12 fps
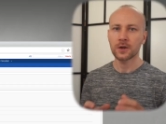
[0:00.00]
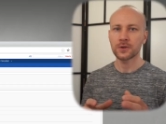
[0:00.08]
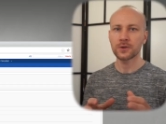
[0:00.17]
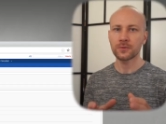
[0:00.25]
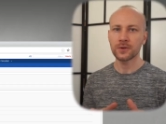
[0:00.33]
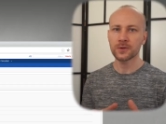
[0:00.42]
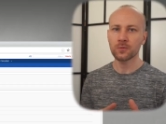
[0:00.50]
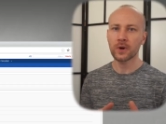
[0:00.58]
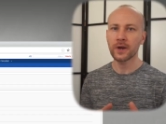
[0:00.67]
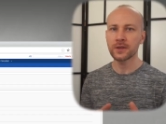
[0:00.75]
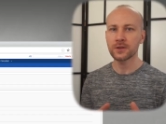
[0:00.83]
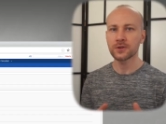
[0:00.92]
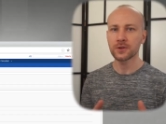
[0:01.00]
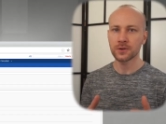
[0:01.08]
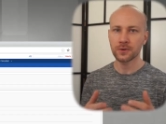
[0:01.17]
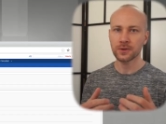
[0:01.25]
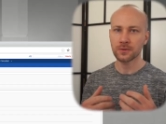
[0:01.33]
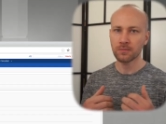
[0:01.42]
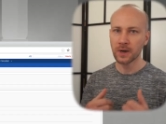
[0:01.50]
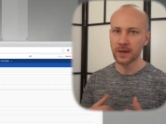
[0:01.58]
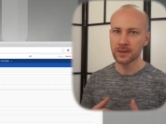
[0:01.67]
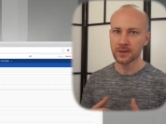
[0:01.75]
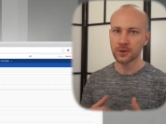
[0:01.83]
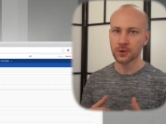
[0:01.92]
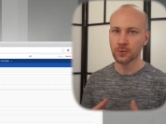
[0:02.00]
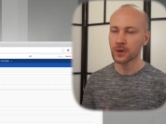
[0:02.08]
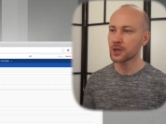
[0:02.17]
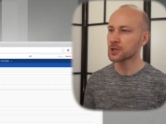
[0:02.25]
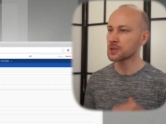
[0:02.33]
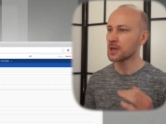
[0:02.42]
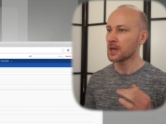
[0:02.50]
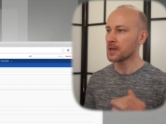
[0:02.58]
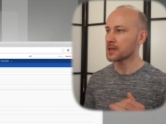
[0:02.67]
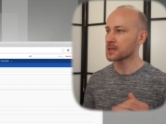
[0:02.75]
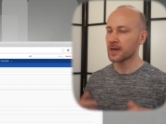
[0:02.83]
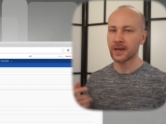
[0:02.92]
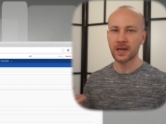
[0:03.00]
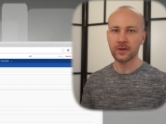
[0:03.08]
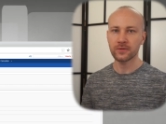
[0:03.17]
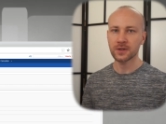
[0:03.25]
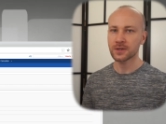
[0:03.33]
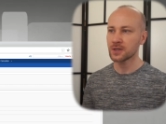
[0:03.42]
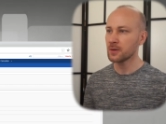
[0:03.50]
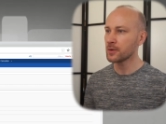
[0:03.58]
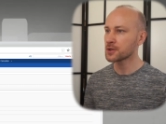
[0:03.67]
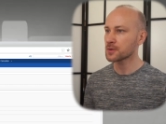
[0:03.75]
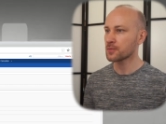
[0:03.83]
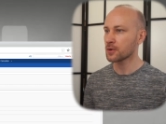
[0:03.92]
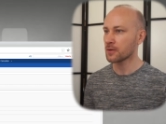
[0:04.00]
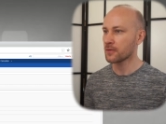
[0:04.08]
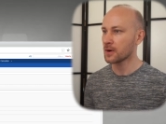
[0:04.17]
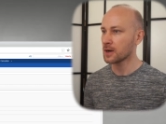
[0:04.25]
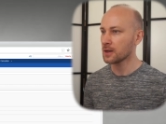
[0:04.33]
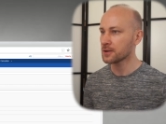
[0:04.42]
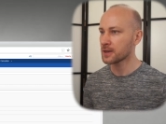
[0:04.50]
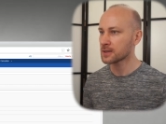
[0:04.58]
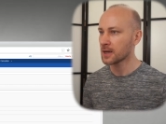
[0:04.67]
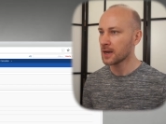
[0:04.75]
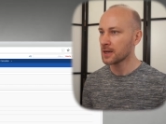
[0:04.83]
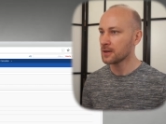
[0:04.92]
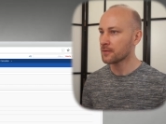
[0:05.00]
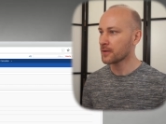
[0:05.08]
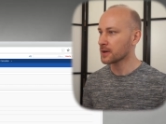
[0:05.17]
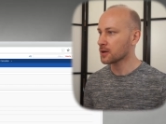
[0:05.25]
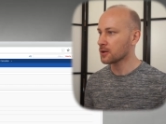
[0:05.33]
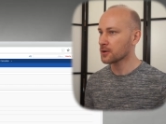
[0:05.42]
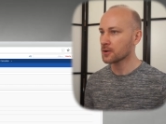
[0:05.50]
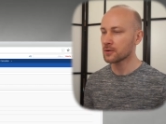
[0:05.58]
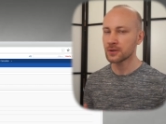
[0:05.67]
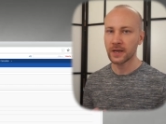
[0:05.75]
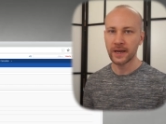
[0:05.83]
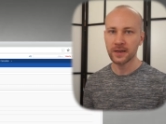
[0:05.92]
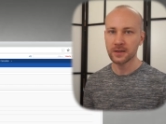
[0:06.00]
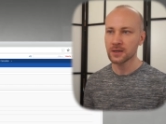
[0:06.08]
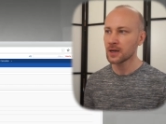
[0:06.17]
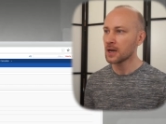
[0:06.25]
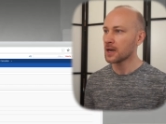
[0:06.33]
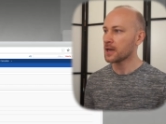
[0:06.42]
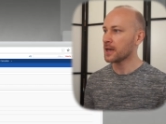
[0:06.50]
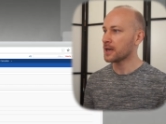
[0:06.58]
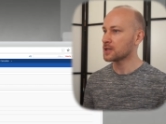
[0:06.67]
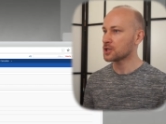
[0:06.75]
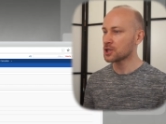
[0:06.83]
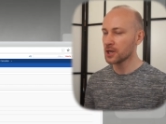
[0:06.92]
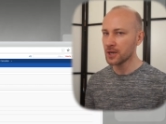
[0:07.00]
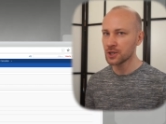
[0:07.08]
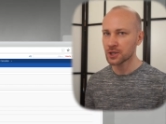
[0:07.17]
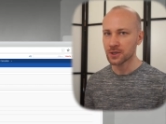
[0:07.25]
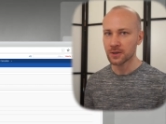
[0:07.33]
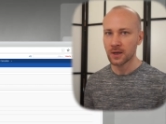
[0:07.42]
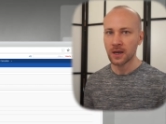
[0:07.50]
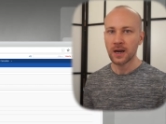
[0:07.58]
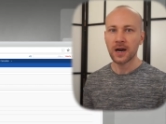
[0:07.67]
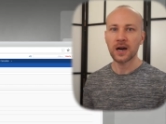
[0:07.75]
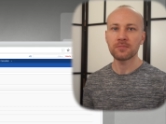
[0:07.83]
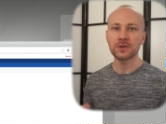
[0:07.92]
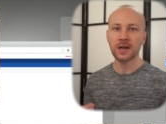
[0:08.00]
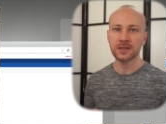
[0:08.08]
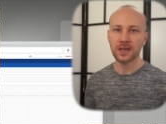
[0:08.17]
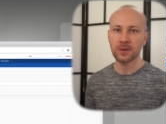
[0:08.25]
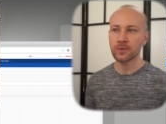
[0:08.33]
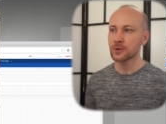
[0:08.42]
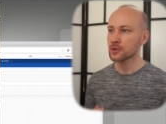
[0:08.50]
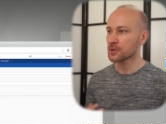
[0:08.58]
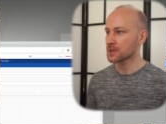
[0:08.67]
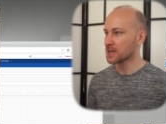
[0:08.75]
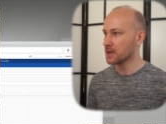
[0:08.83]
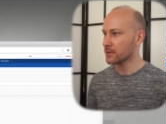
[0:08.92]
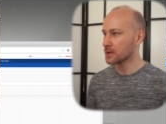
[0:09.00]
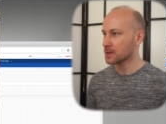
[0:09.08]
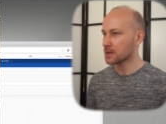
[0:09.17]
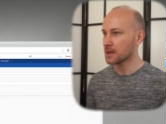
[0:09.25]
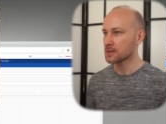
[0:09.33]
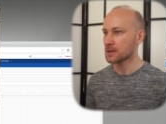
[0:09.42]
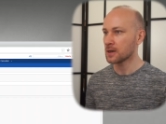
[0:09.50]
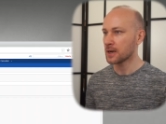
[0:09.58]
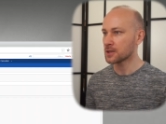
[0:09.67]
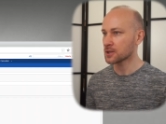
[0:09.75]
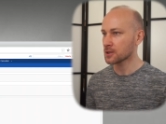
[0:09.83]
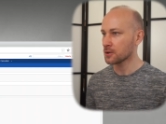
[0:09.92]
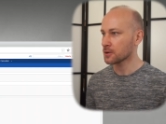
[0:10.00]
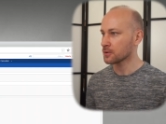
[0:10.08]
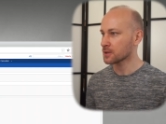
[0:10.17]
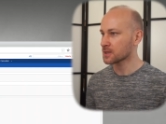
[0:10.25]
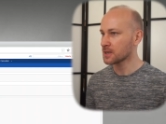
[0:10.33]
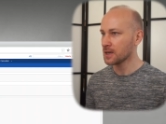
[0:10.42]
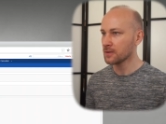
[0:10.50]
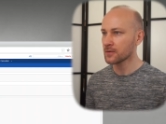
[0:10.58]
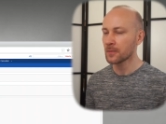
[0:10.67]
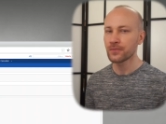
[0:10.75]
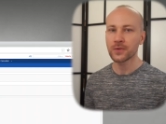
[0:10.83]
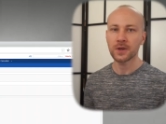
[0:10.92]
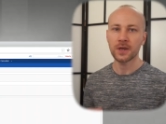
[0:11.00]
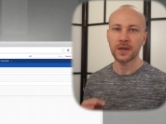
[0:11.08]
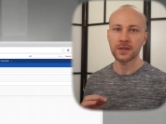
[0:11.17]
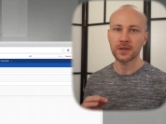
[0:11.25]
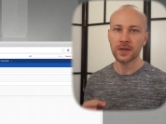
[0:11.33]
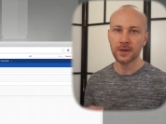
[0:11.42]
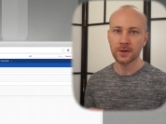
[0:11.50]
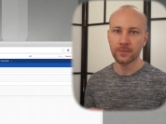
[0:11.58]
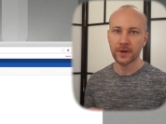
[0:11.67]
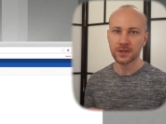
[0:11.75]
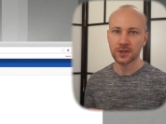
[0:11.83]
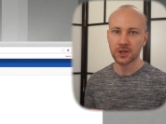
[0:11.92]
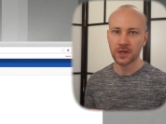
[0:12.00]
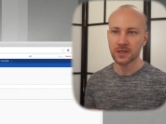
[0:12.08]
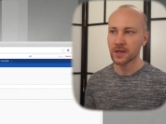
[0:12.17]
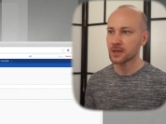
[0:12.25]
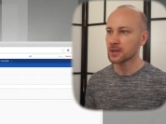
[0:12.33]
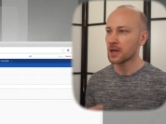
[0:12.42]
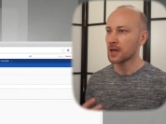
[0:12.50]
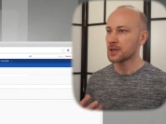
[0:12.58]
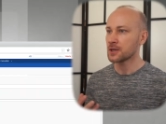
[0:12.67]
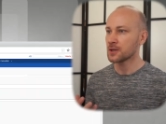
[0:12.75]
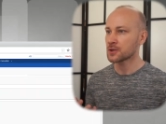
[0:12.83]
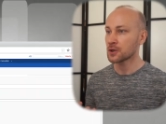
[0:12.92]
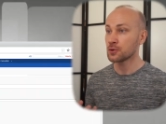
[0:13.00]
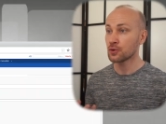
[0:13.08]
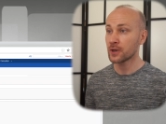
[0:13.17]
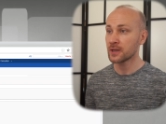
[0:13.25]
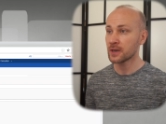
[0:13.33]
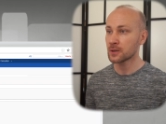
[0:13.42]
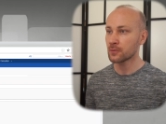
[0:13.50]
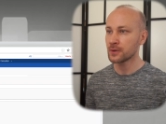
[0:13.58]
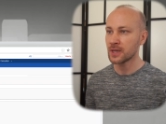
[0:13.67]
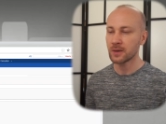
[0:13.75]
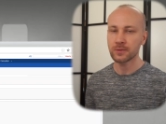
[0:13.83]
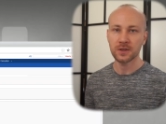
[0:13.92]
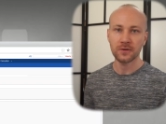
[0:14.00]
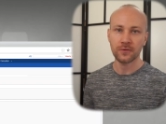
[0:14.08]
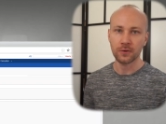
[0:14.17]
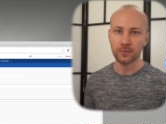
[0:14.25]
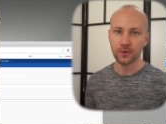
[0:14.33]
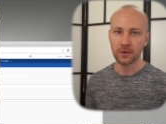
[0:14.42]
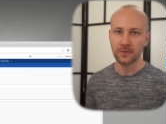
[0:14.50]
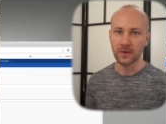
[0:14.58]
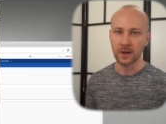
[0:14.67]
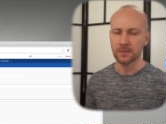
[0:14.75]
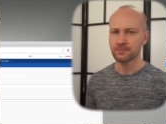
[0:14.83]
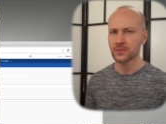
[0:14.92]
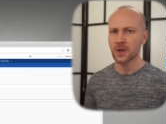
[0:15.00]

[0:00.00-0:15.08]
The reason why I need to do it in my situation is I have this imaging profile that if I click on edit and change it, I'm not able to save it again. I just click on save and the error message I get is you cannot rename default profile.